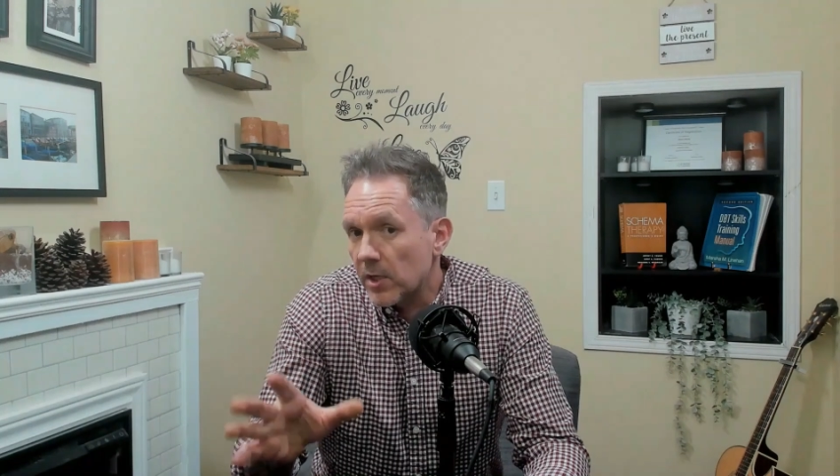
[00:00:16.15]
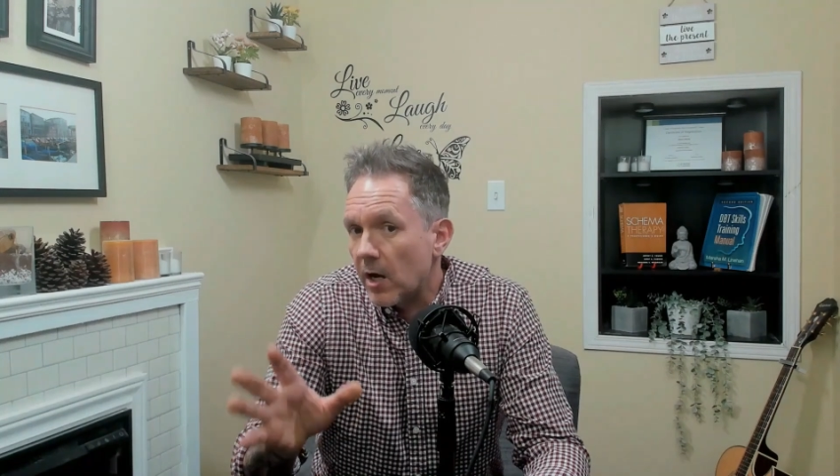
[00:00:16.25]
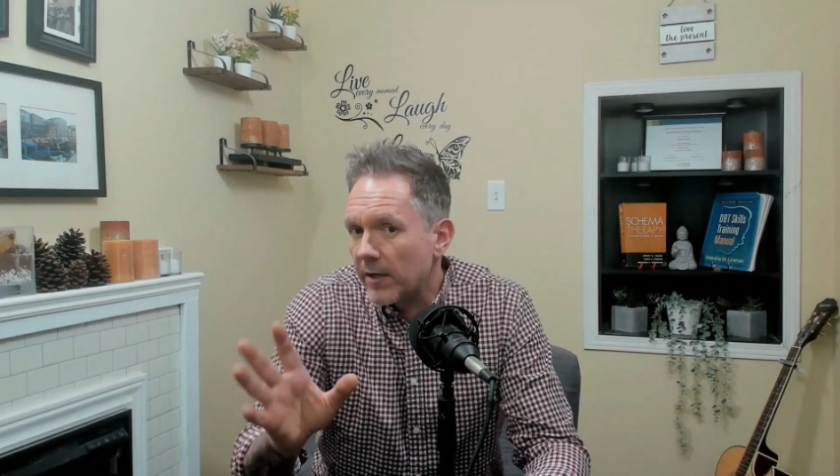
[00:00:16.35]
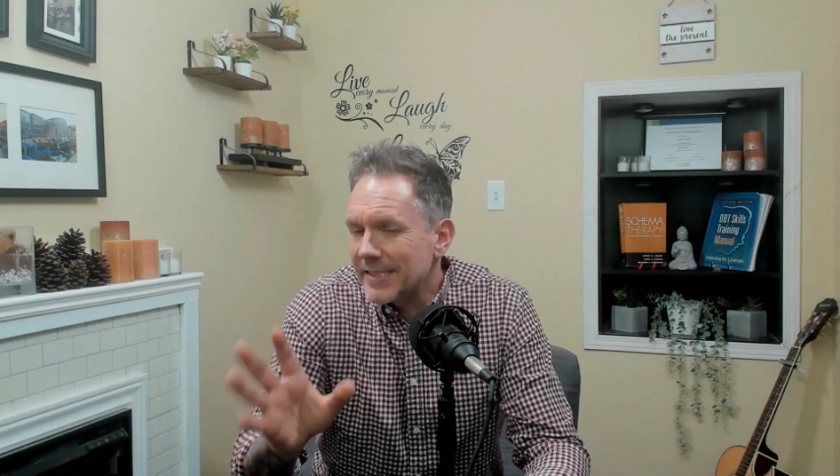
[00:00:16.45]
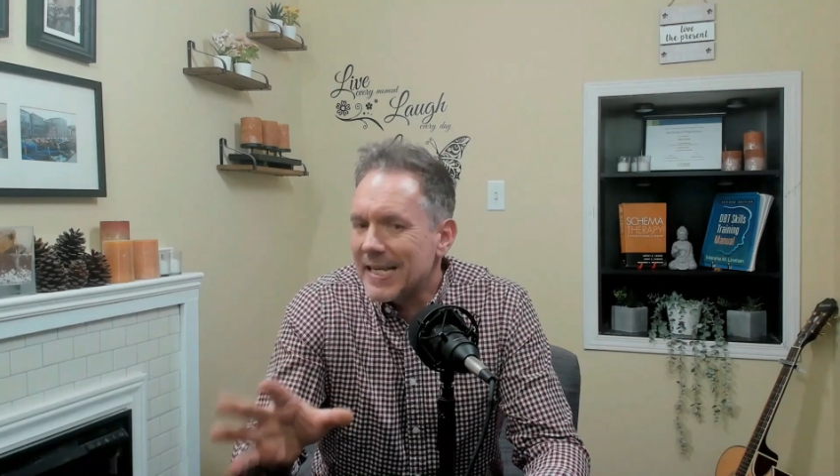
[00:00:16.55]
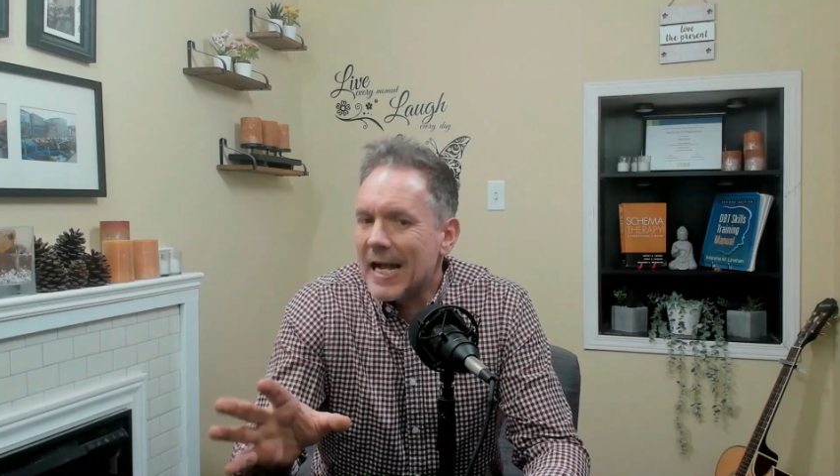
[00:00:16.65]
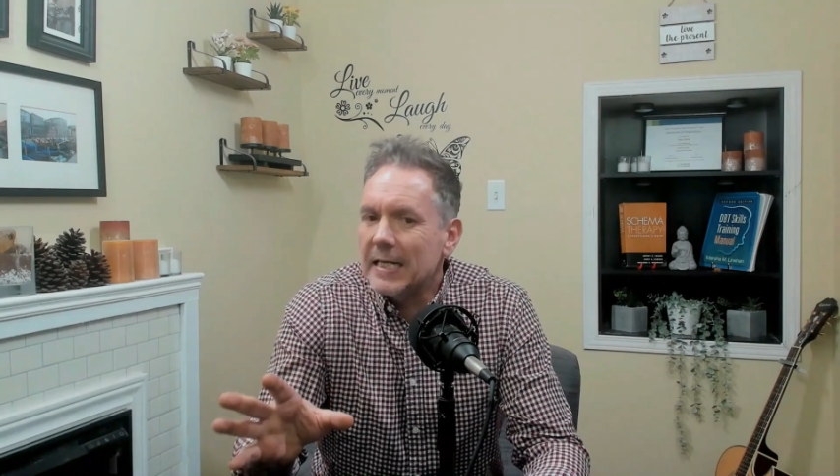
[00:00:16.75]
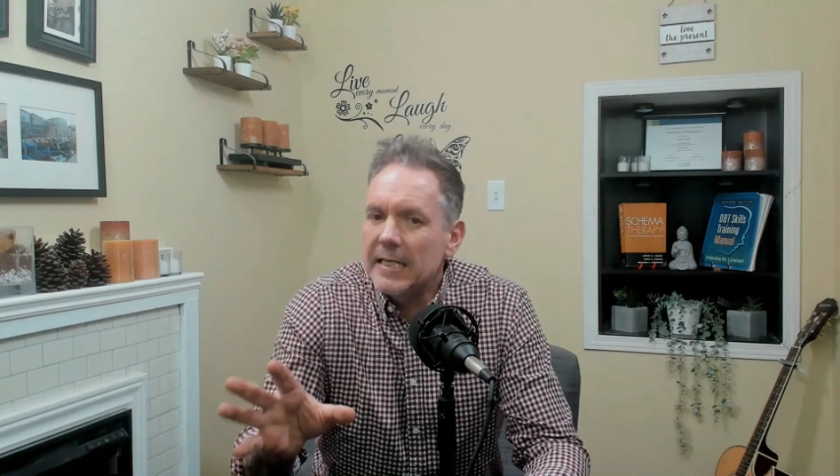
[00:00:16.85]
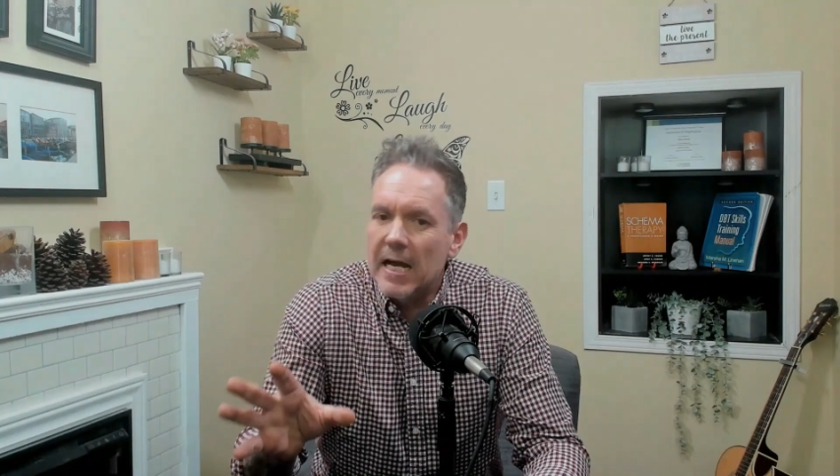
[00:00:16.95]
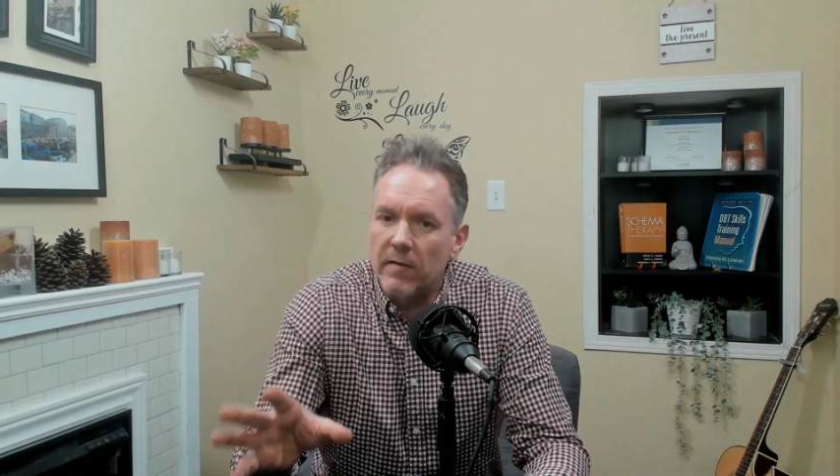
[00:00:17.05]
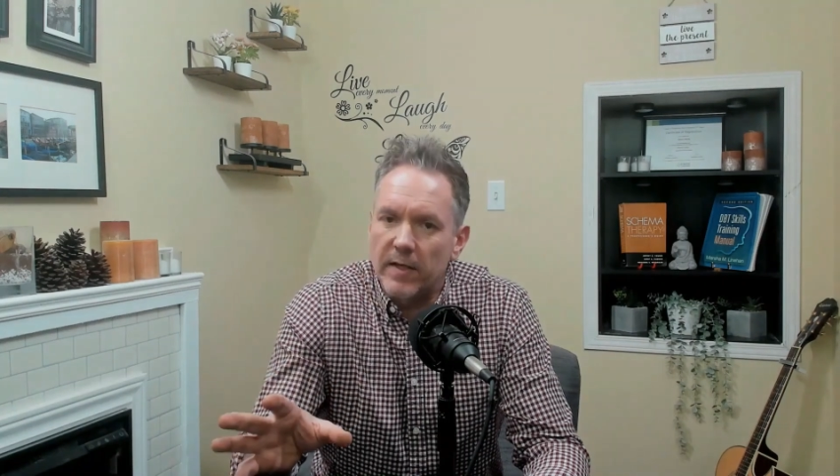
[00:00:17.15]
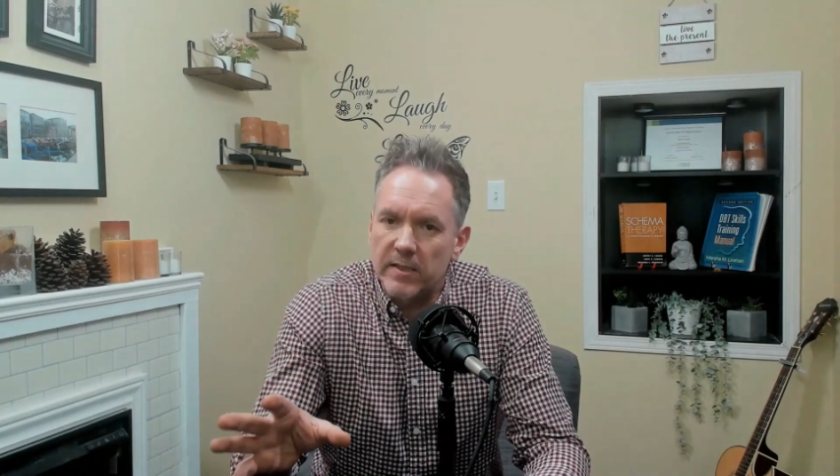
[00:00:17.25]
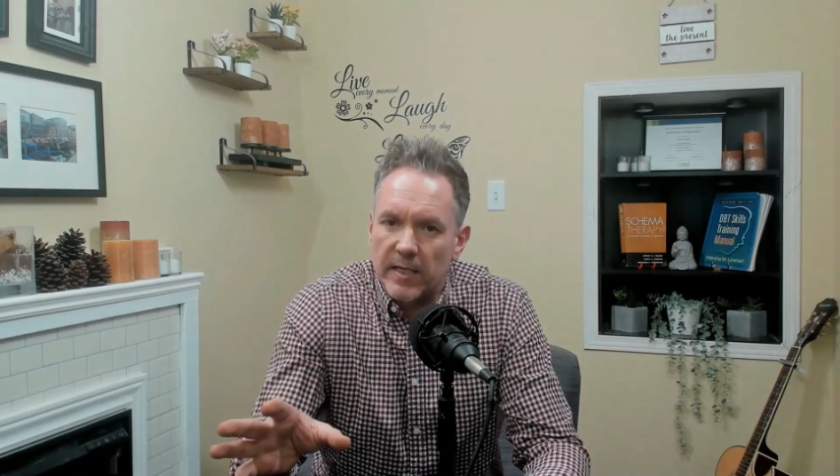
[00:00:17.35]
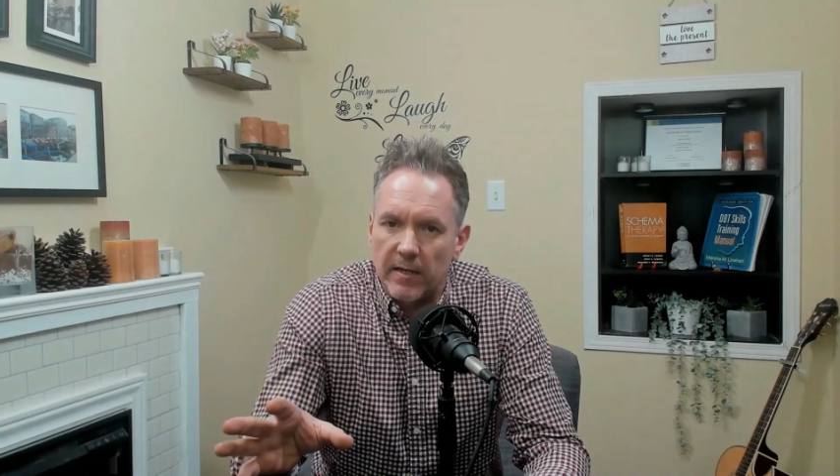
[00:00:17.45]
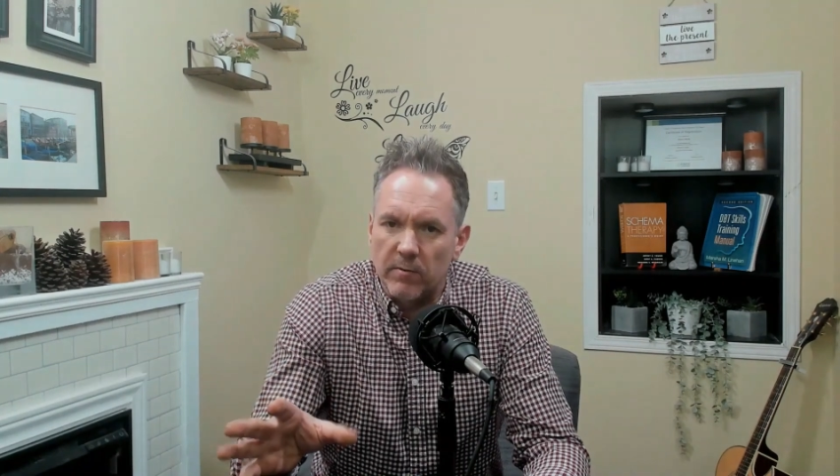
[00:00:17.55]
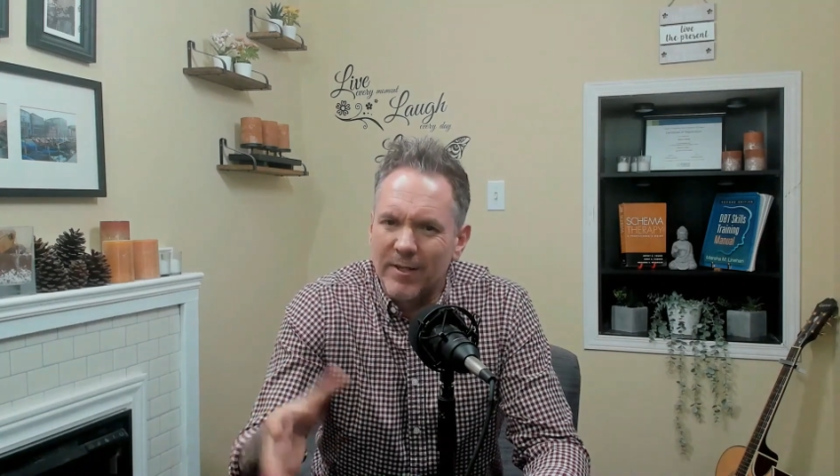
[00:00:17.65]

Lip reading: are exactly how they sound.